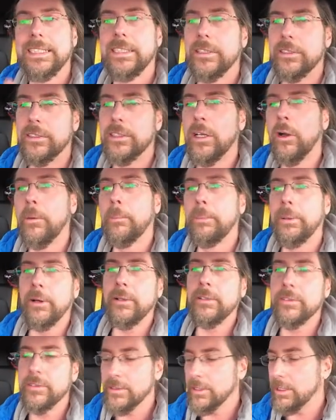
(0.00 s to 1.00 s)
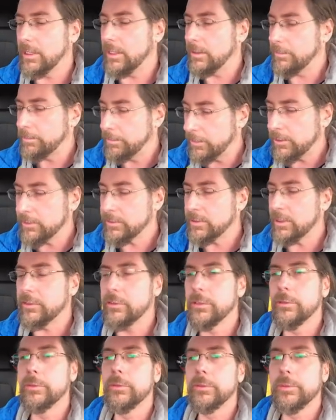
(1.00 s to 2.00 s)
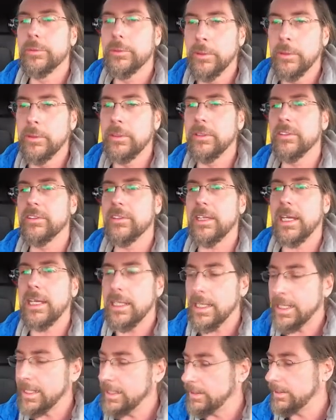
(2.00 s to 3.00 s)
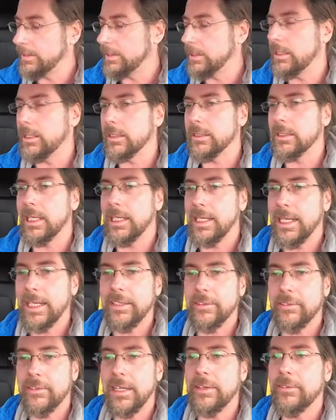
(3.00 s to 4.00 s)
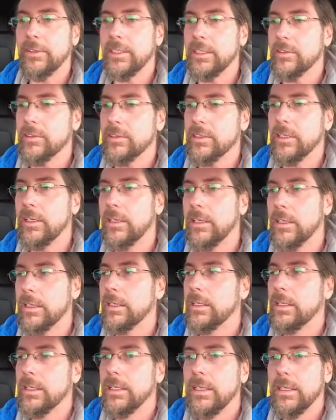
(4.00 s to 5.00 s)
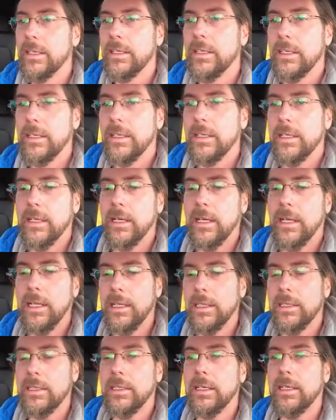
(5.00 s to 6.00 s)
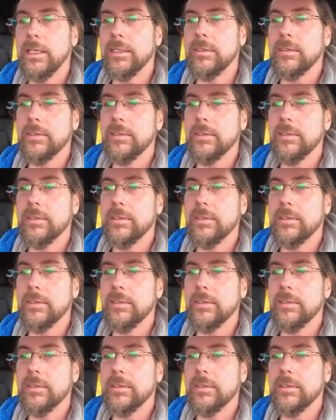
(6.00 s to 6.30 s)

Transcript: Go Polestar. Polestar 2 rules. I like it a lot. I like driving this car a lot.